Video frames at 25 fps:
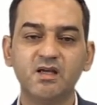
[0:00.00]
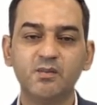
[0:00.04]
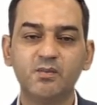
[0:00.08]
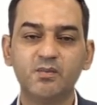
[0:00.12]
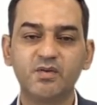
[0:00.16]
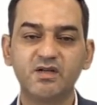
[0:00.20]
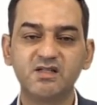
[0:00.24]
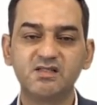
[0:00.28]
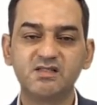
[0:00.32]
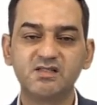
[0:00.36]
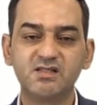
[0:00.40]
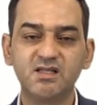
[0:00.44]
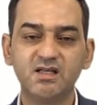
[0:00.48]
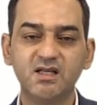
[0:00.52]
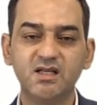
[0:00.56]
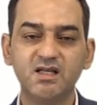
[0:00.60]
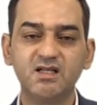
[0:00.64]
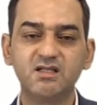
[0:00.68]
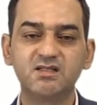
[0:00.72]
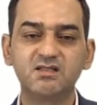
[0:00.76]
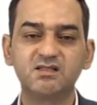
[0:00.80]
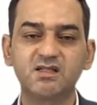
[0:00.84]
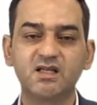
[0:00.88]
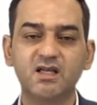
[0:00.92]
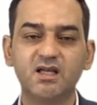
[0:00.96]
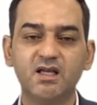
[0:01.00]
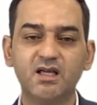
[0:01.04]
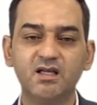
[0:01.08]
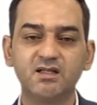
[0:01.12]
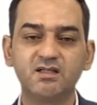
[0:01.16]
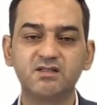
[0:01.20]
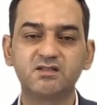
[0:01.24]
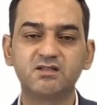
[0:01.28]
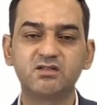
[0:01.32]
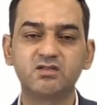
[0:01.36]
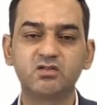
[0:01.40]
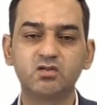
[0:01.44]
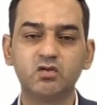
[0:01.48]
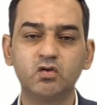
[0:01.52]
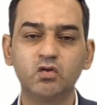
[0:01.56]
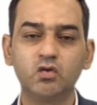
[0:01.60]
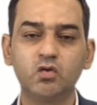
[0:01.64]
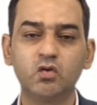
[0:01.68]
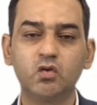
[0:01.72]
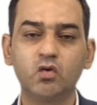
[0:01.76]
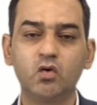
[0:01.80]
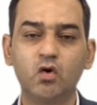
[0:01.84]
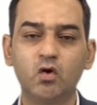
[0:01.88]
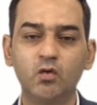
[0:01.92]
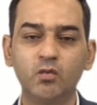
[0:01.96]
precedes its
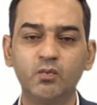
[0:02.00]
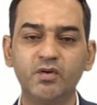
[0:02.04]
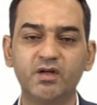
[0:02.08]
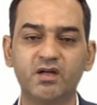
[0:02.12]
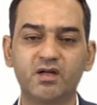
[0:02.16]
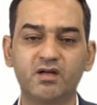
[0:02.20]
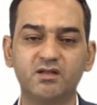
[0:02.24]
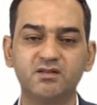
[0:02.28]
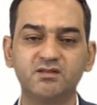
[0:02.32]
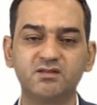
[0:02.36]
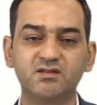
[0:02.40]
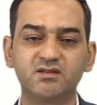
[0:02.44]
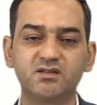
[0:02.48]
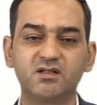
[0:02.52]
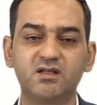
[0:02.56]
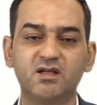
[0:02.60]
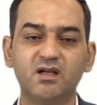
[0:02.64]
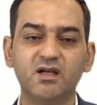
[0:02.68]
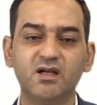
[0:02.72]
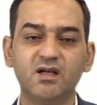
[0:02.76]
two operands.